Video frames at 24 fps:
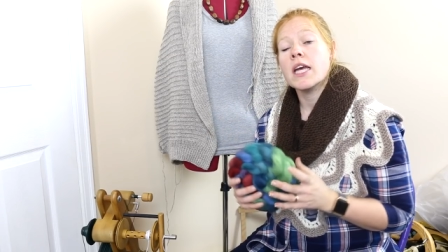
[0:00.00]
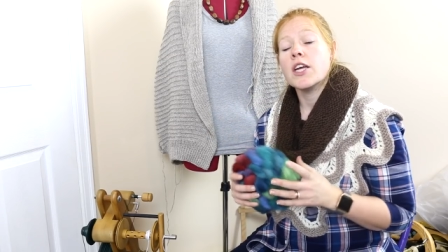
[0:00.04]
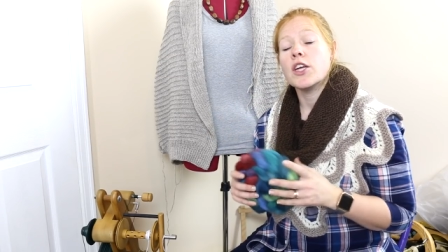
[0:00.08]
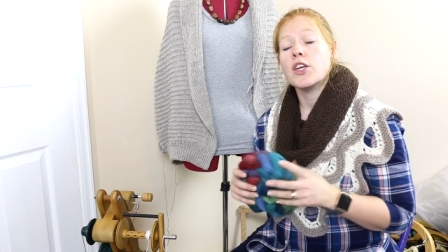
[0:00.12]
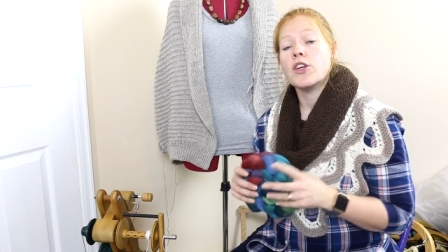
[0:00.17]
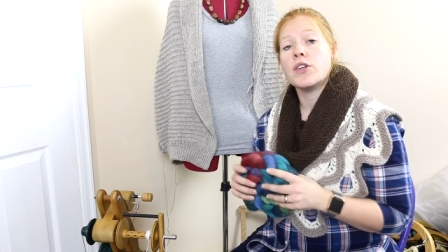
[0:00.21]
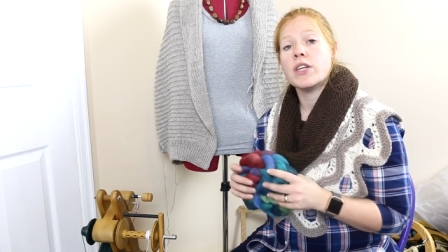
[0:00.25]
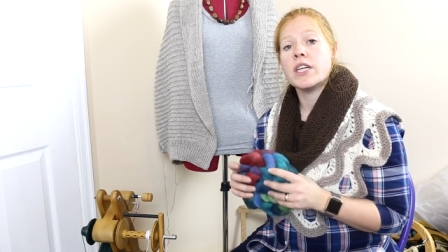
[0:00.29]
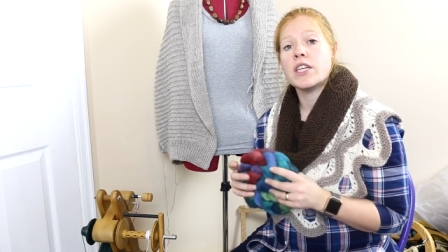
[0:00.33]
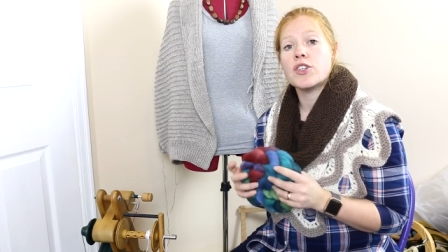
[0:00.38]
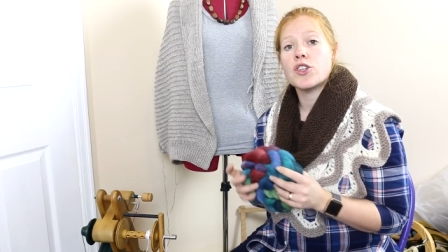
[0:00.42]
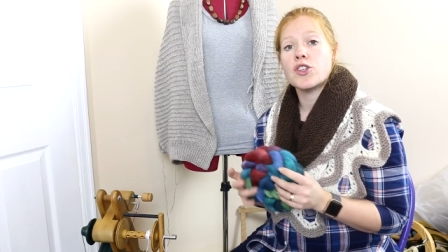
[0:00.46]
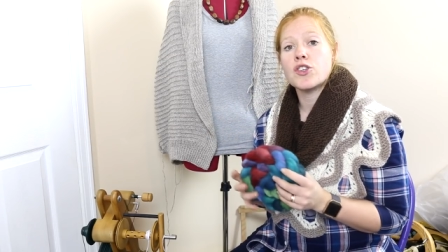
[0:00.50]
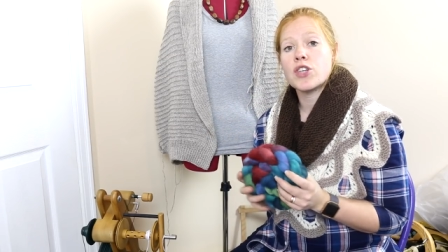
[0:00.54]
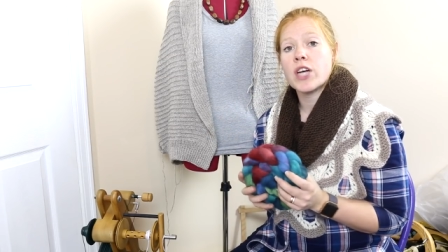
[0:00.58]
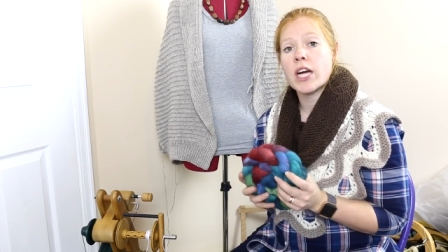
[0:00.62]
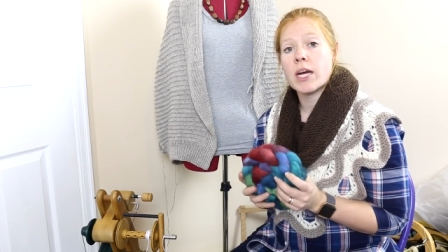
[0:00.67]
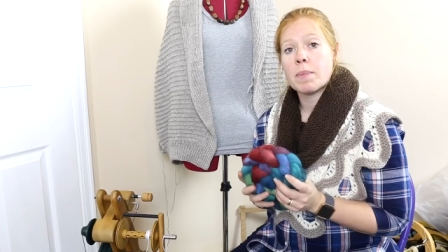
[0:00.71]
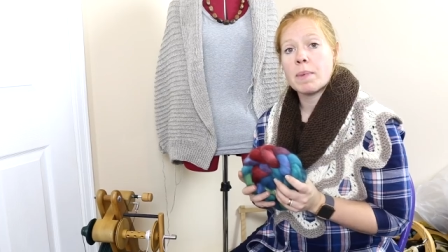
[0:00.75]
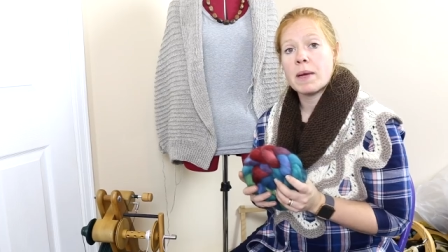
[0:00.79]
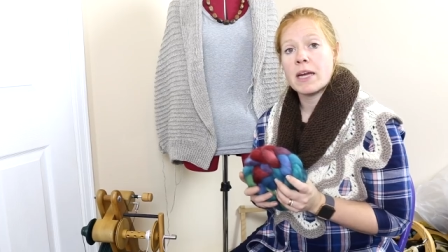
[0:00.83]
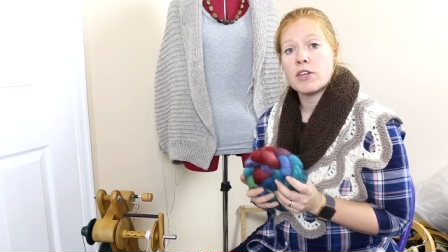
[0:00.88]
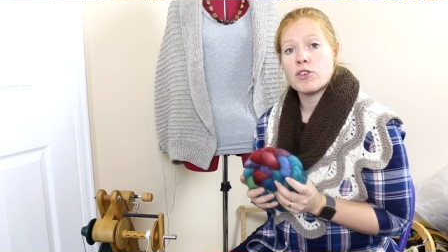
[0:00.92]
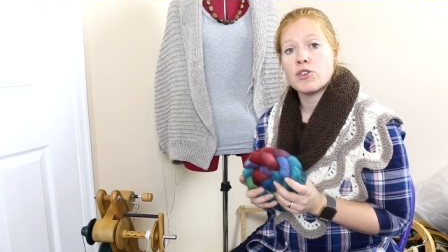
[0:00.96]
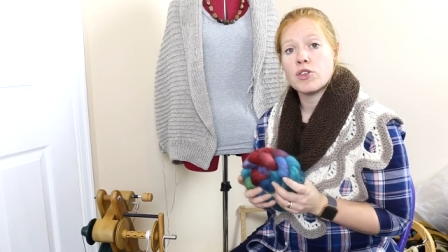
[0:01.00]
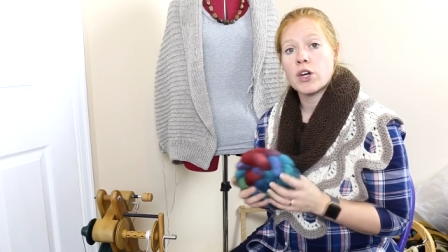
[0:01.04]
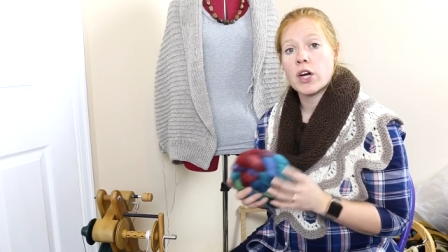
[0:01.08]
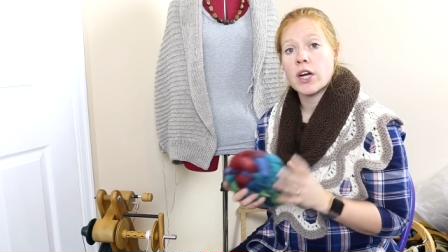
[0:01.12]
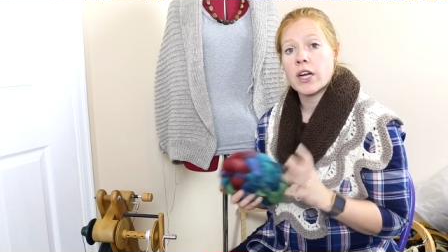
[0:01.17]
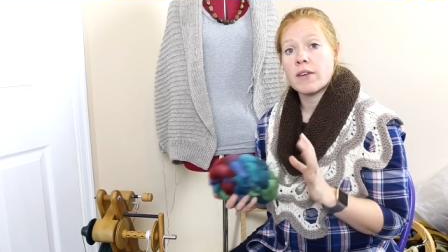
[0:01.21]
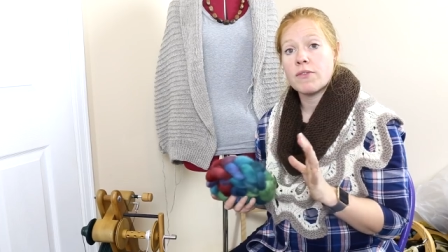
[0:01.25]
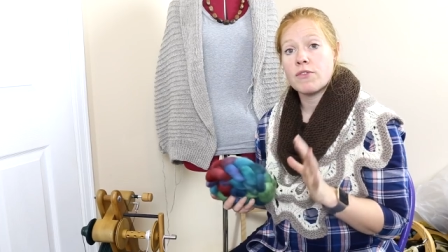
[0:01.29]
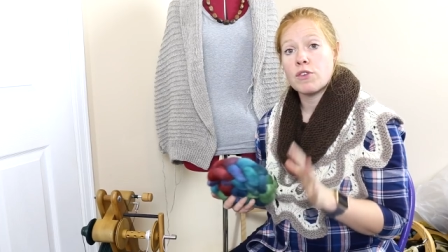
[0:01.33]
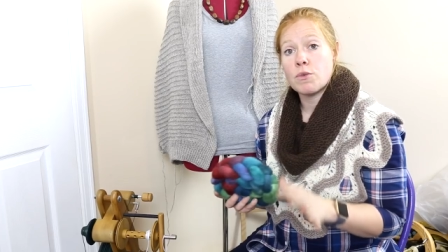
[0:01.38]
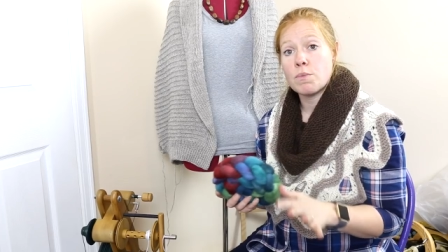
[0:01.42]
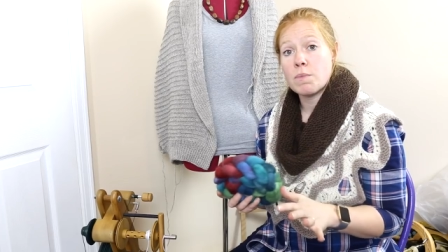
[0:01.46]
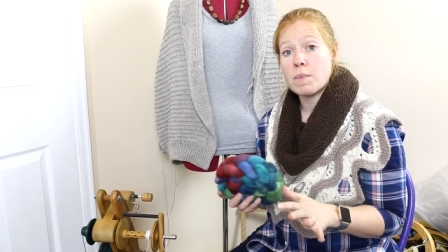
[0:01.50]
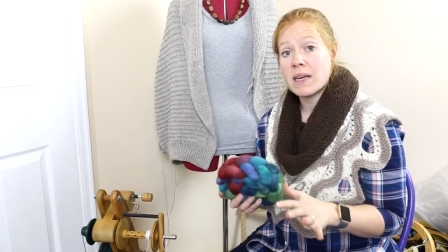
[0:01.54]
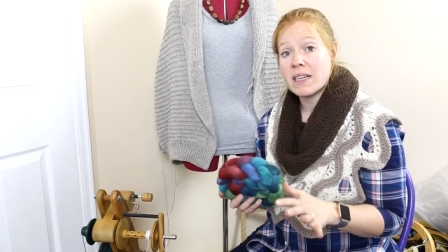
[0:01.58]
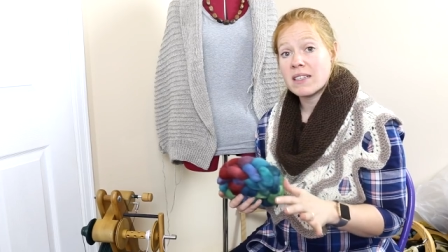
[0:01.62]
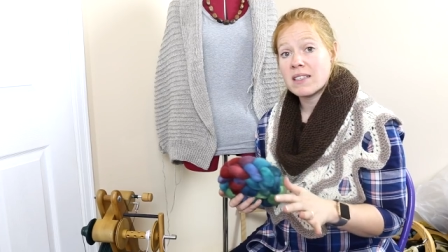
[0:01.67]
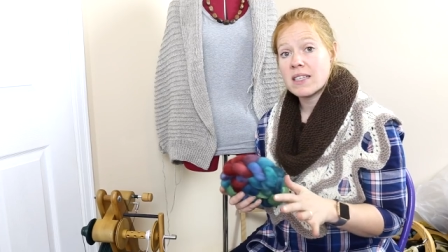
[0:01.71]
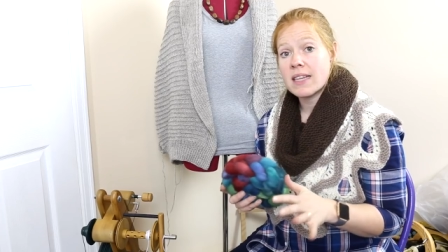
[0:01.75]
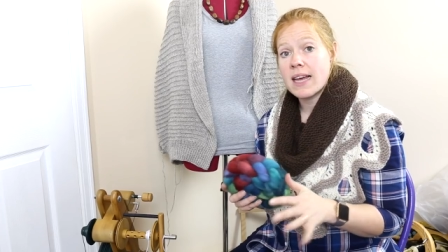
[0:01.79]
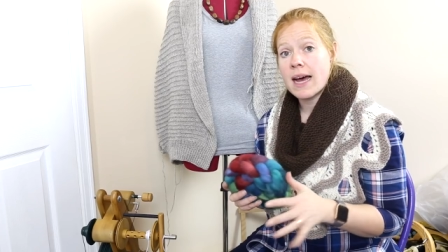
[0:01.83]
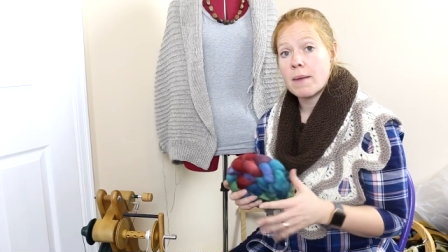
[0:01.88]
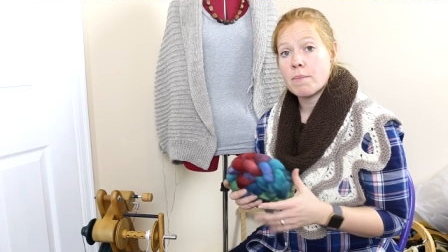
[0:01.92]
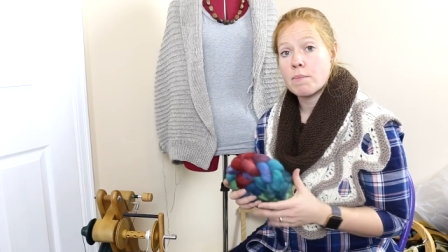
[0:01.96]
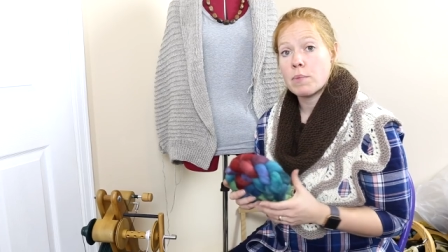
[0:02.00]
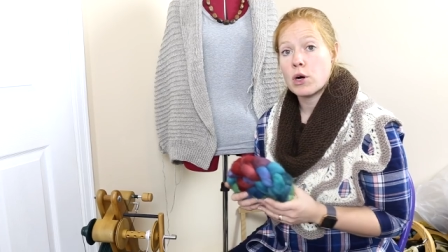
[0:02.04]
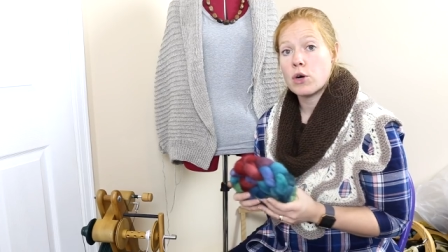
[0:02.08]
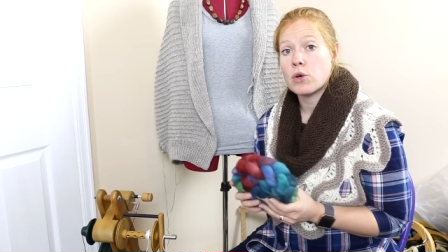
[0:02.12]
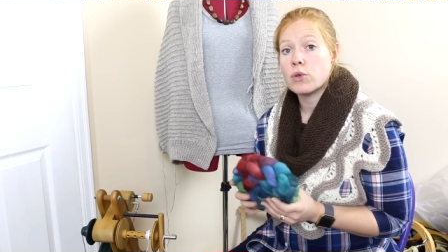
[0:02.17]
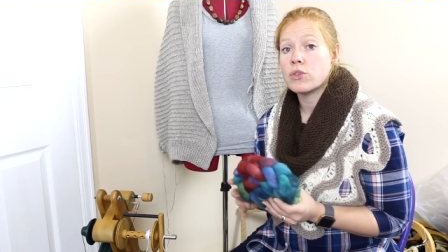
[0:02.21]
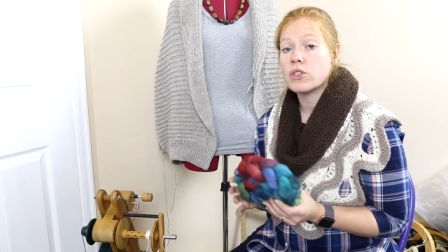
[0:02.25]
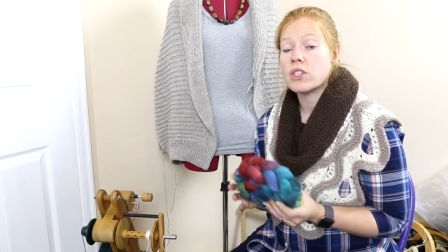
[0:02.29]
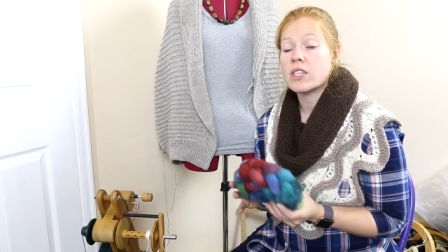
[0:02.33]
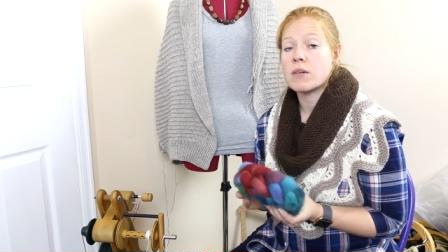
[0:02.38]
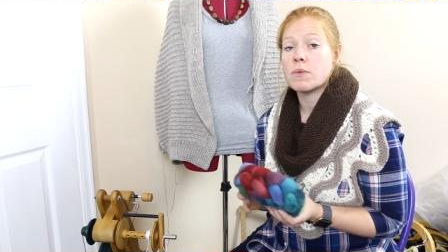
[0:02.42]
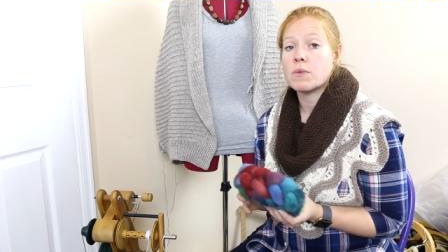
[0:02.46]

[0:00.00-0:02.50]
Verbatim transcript: You need to check Patreon if you missed that post.